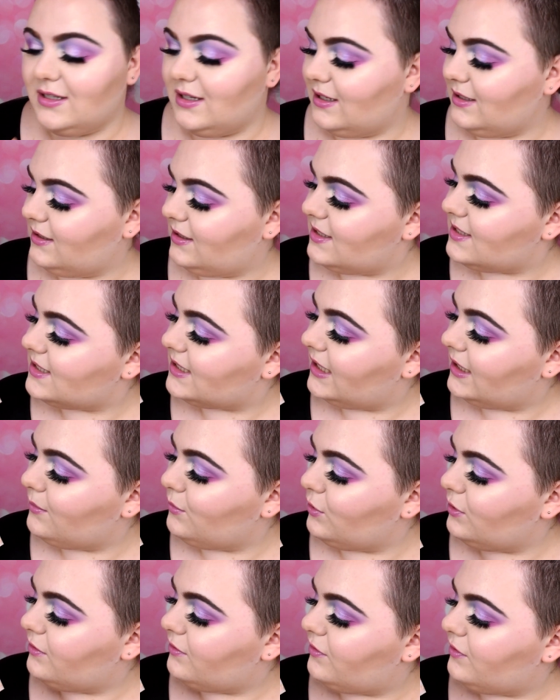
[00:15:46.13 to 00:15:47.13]
And the
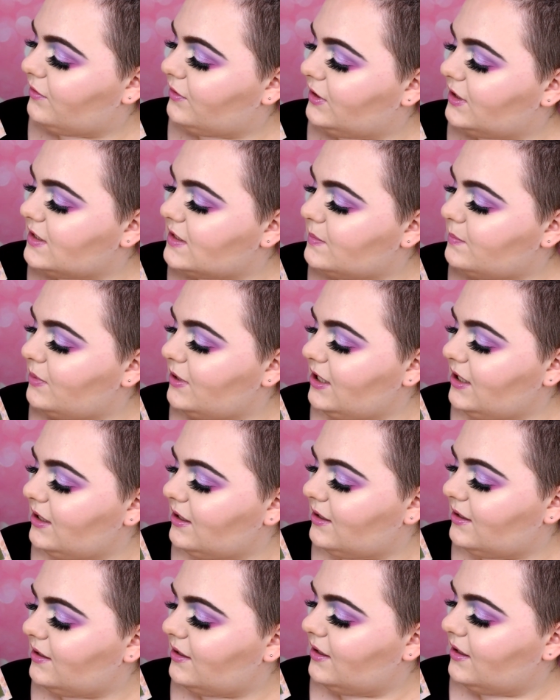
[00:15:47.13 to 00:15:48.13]
same with this
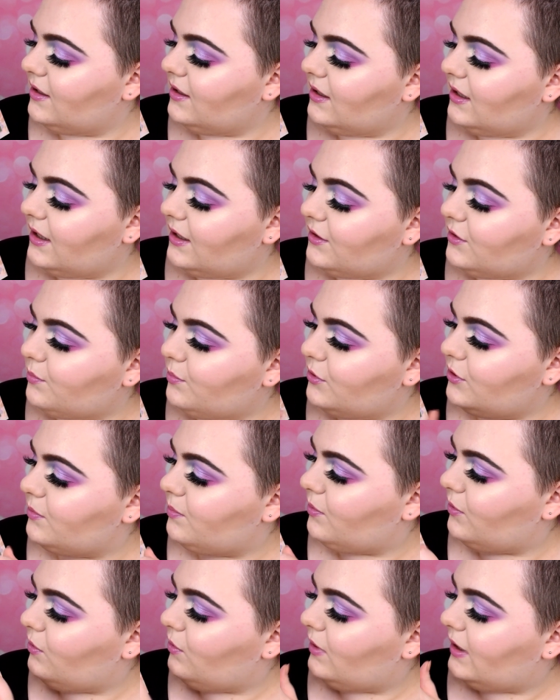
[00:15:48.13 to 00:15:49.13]
pink and
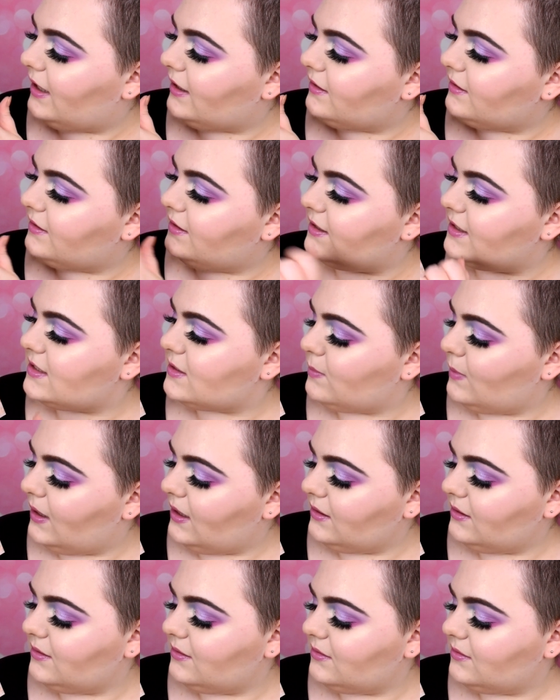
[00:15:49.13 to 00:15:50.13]
purple and this
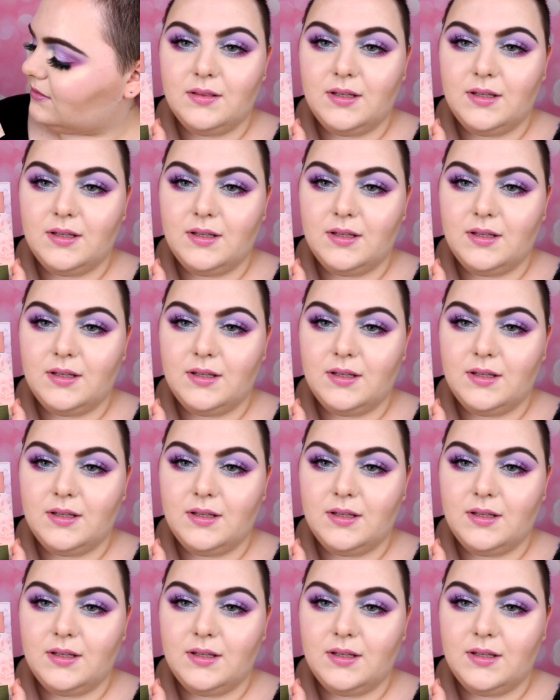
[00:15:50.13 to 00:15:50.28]
one.